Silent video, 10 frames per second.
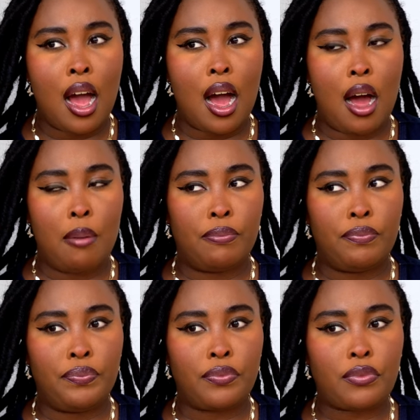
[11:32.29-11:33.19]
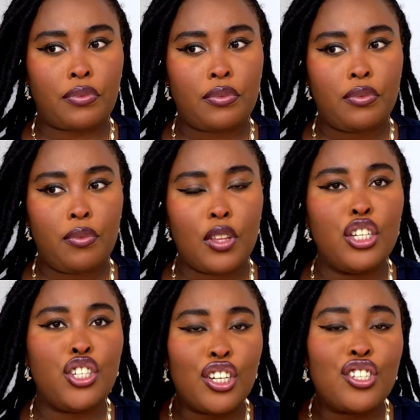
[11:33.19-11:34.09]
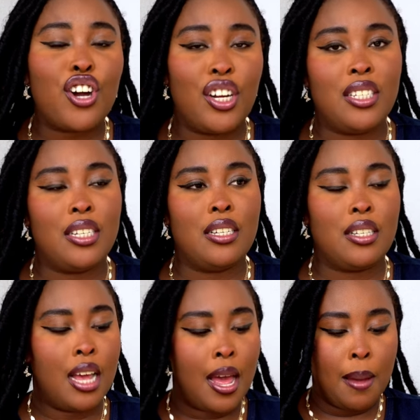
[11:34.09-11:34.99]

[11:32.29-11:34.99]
content,